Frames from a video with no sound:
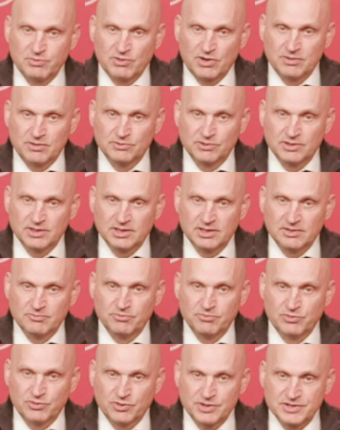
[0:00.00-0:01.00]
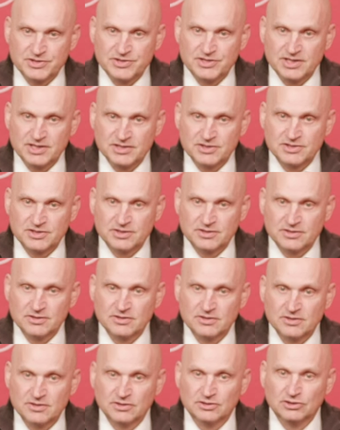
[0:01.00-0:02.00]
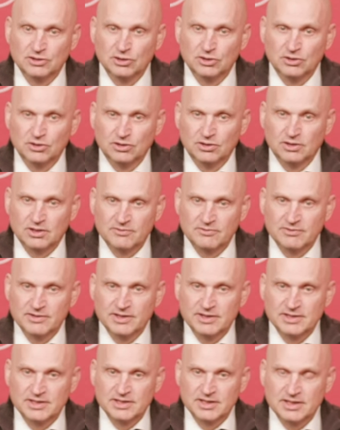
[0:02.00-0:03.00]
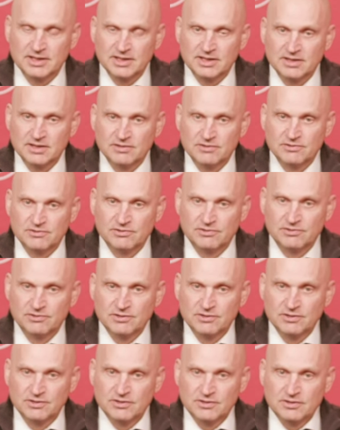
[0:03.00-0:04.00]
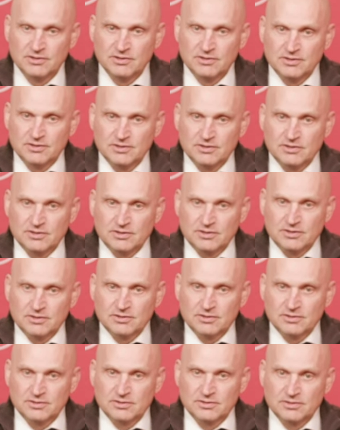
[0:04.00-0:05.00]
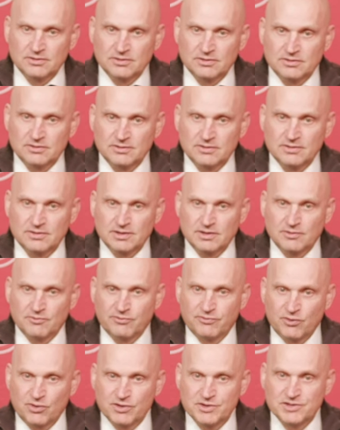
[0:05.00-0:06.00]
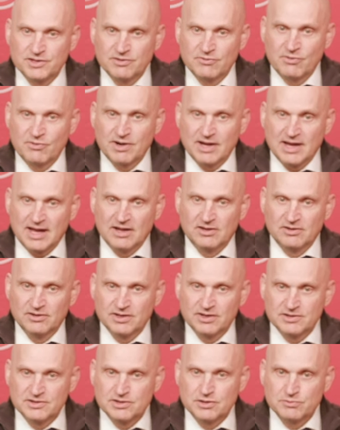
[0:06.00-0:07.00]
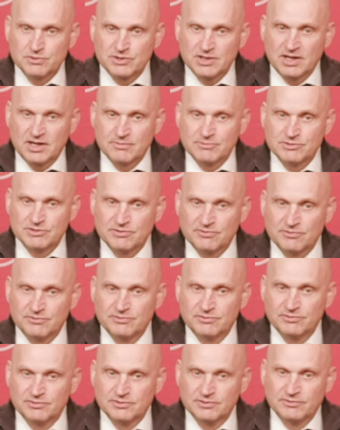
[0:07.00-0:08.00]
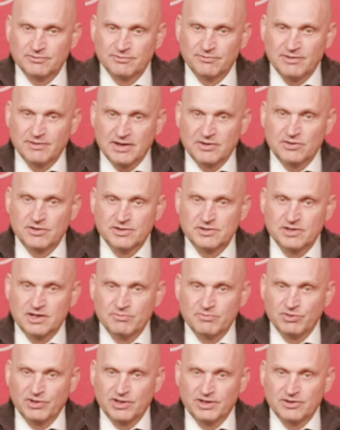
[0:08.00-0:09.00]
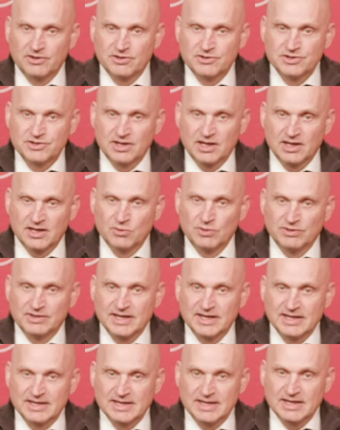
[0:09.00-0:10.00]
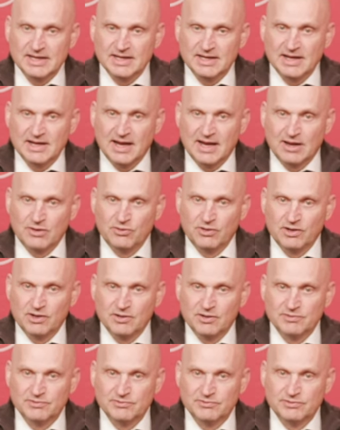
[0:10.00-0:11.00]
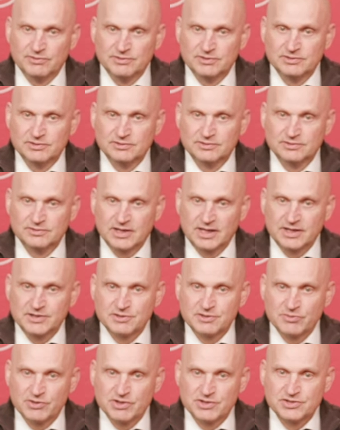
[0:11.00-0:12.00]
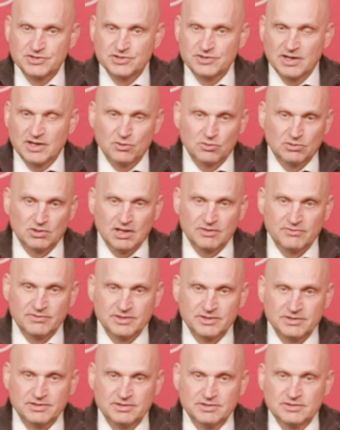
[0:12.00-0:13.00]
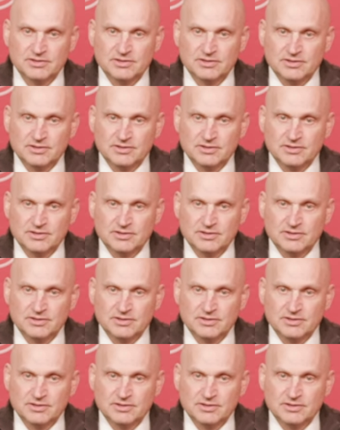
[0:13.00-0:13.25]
probably preseason. A little of it is the unfortunate reality sometimes of veteran-type players getting what they need out of exhibition. I don't love it.